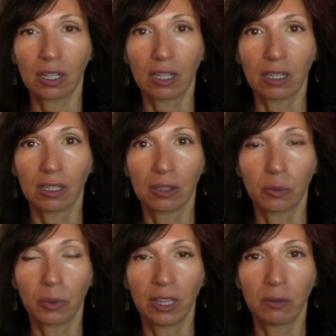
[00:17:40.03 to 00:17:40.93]
uh,
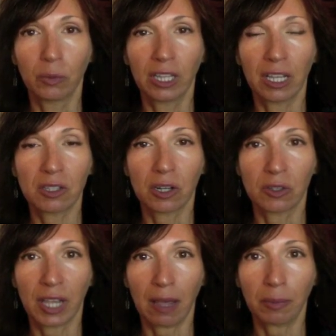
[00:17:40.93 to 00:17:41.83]
when when that
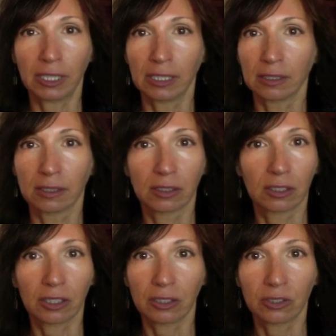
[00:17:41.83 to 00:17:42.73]
starts happening,
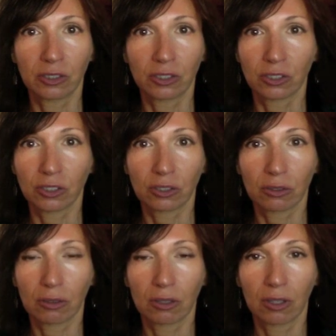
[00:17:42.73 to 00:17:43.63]
there's
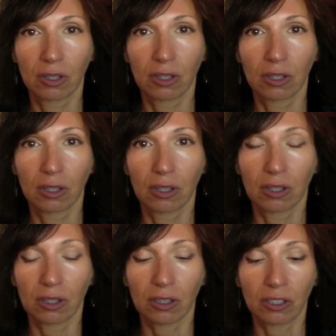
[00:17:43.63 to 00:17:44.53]

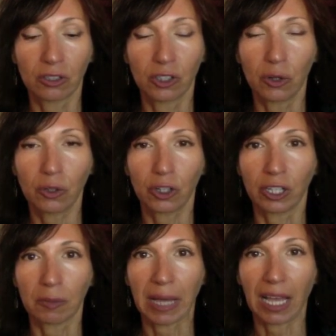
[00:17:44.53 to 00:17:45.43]
there's no
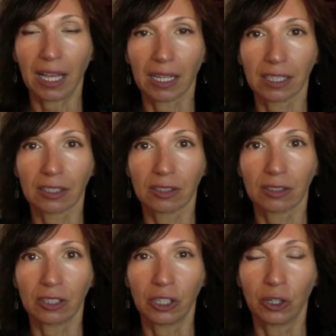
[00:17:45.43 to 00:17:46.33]
turning back.
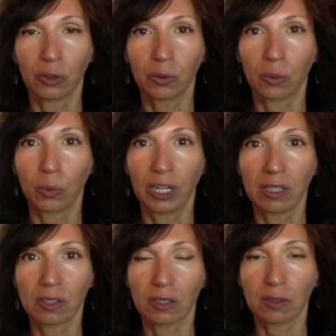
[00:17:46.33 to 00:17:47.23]
You know, when
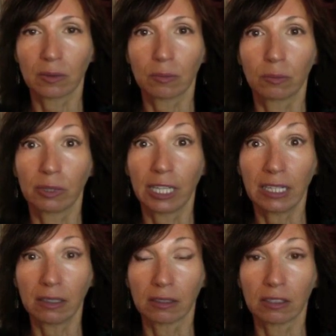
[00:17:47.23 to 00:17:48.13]
it's
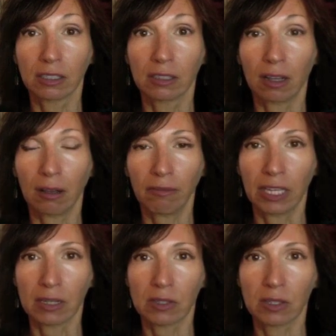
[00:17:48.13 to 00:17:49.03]
blatant and
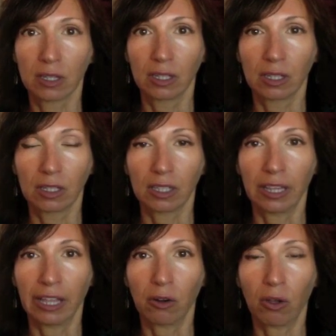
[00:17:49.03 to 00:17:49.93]
obvious
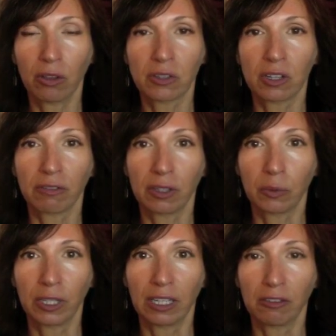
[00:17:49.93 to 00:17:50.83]
that all the stuff that
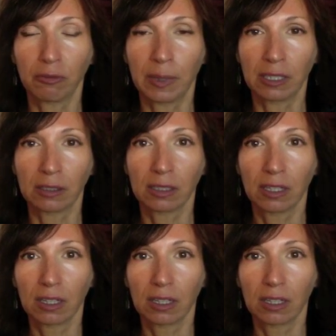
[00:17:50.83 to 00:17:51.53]
we have been